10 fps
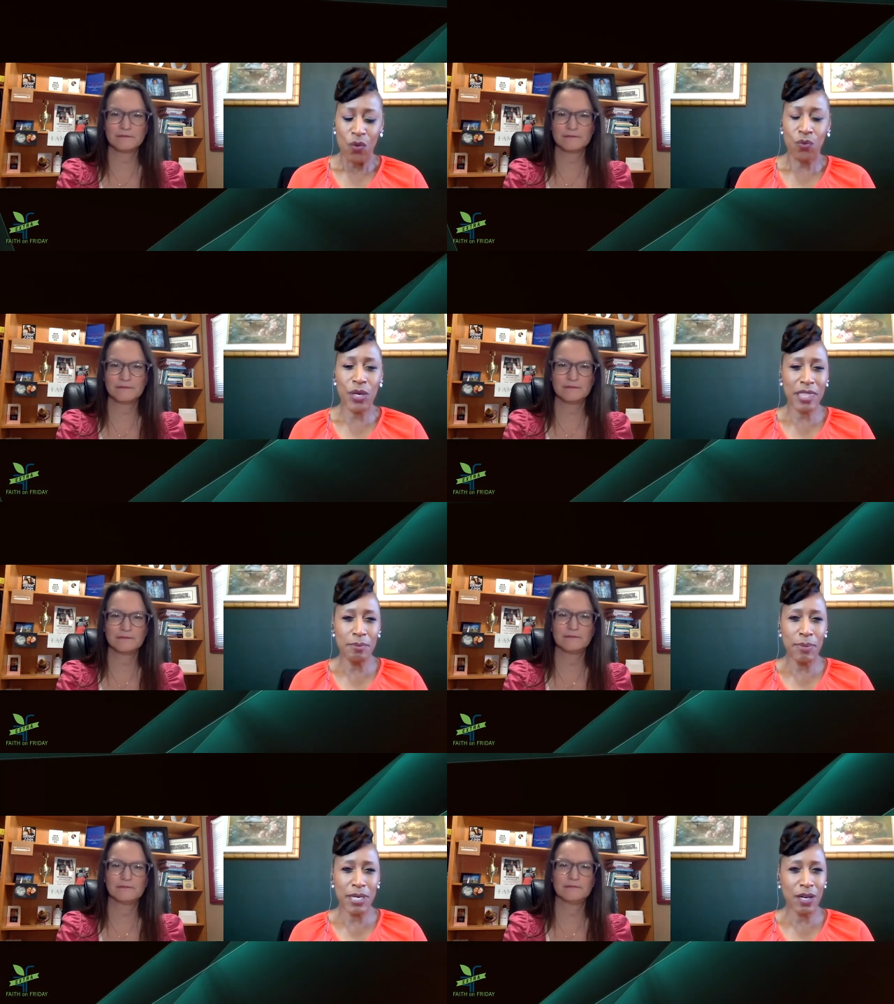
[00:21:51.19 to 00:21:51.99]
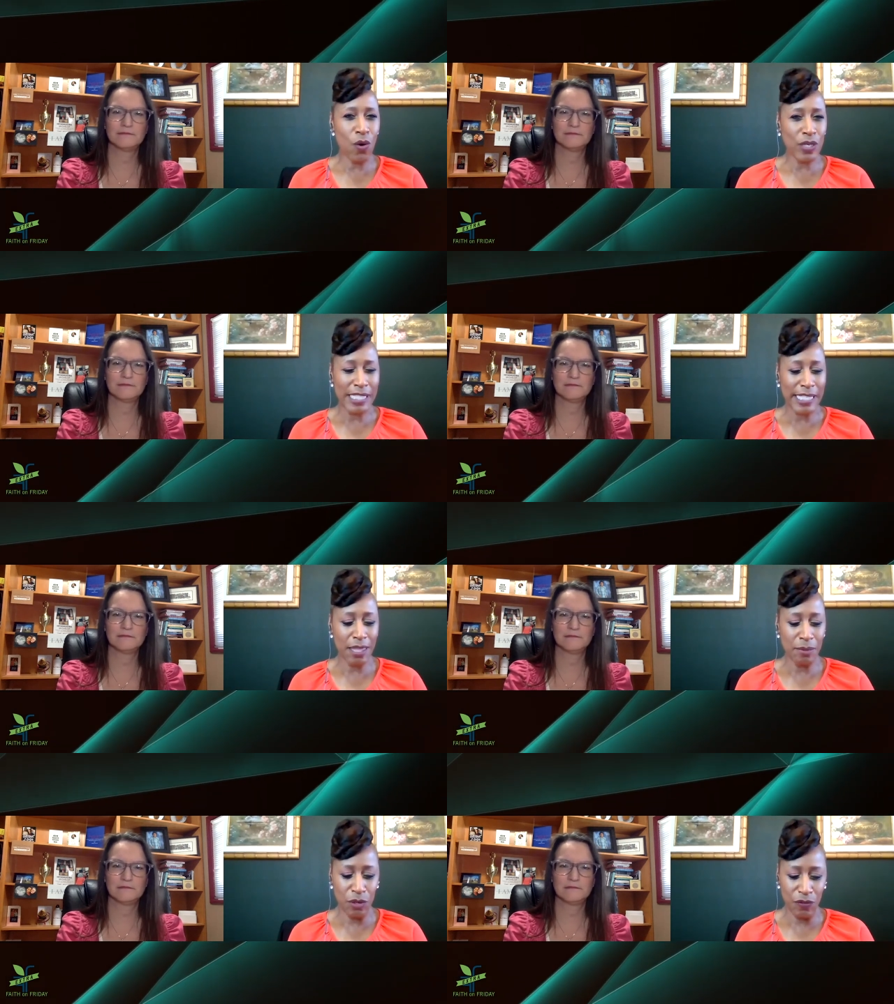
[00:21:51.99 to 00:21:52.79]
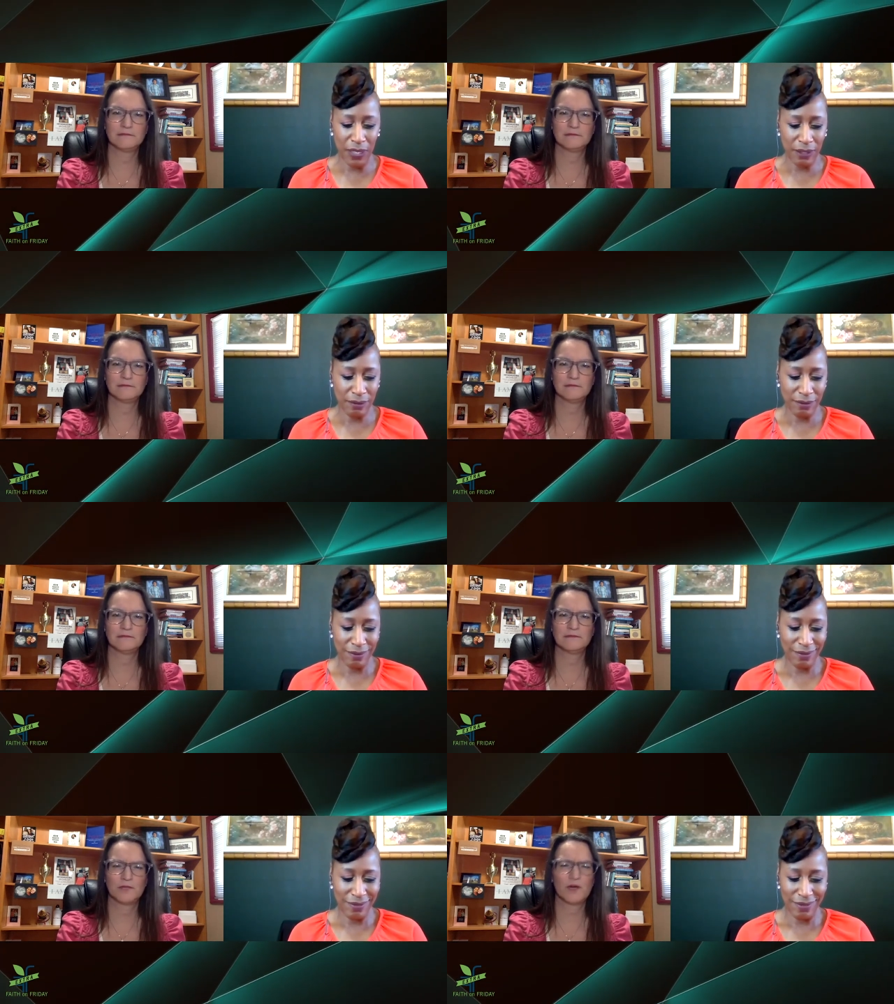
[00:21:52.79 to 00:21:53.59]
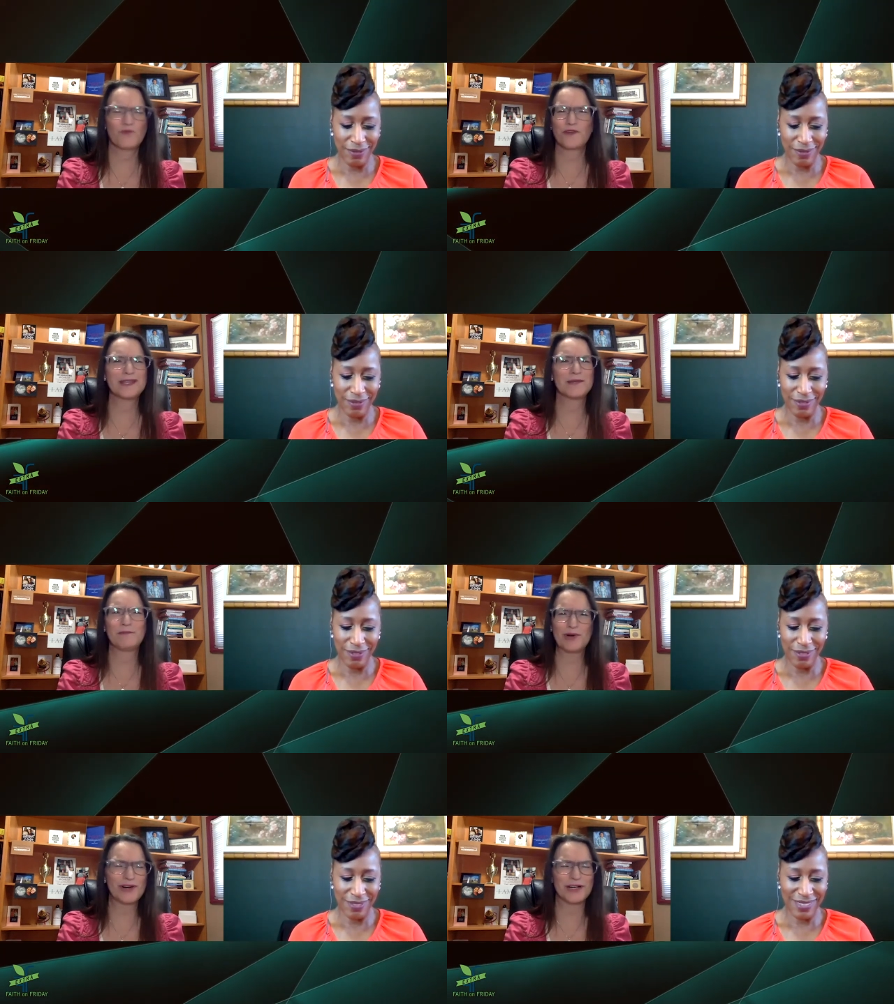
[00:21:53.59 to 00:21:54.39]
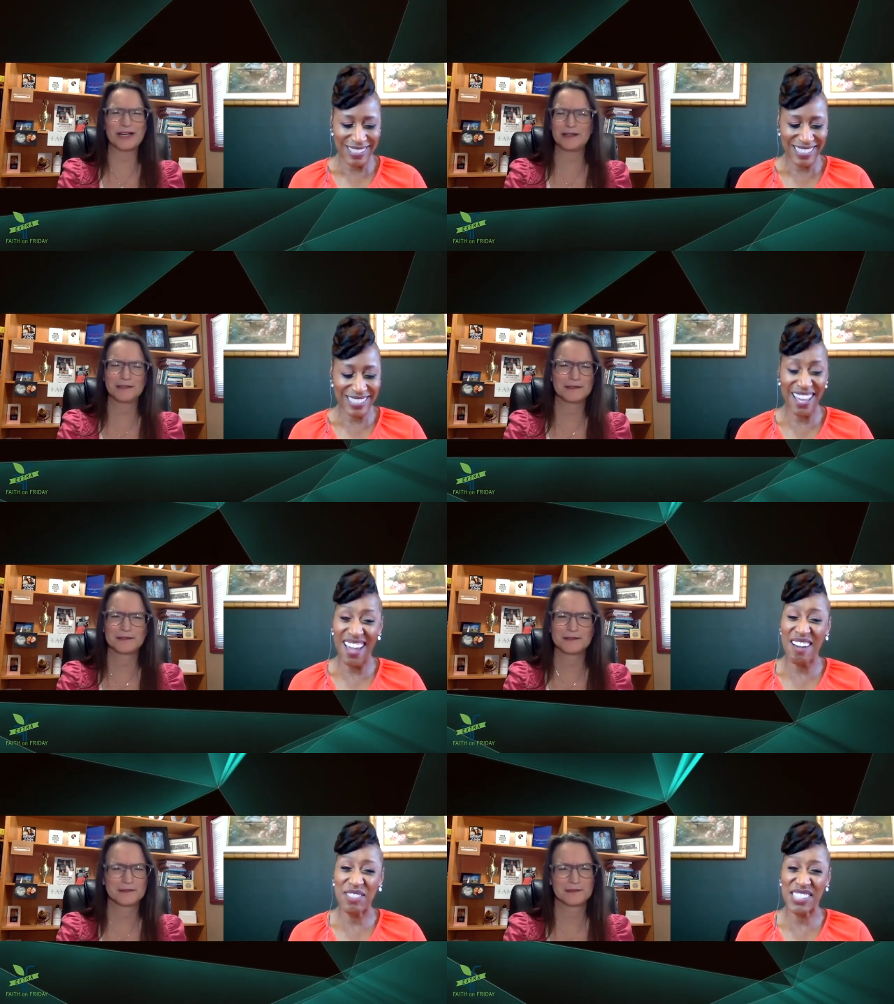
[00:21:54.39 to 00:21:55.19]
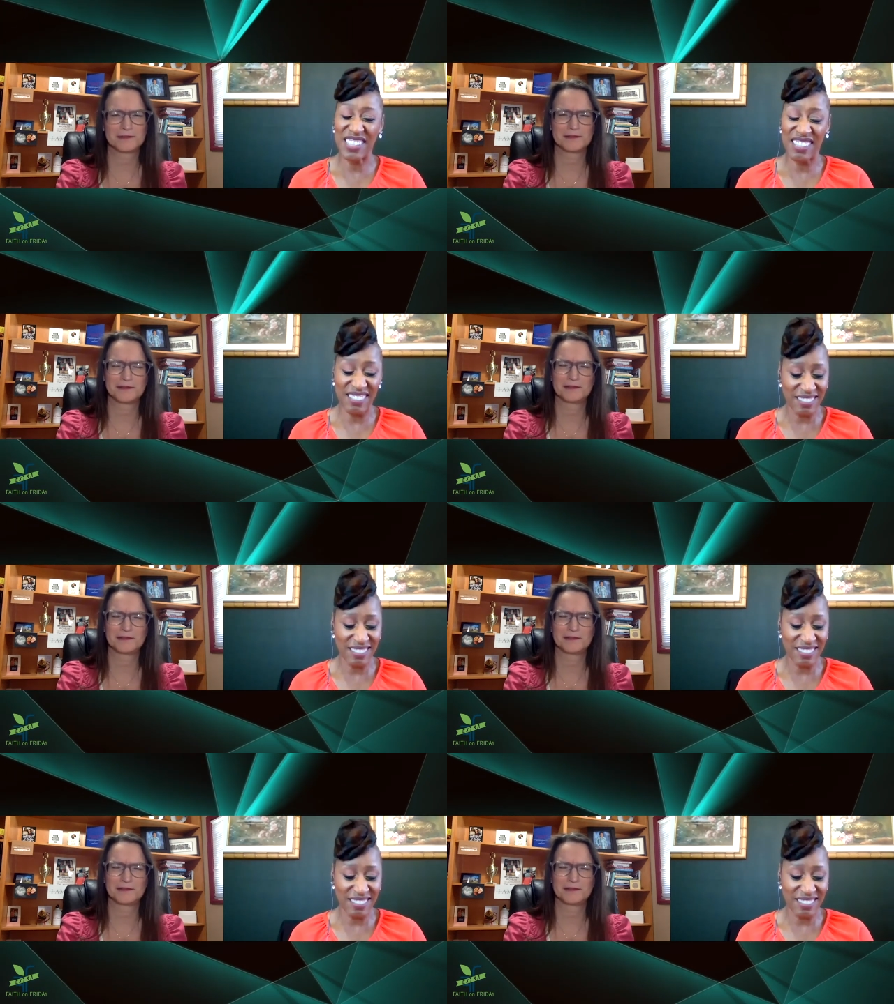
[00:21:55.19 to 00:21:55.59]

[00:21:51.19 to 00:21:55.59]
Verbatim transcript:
Speaker 1: Read the book or see the movie? Oh, read the book. Yeah, me too.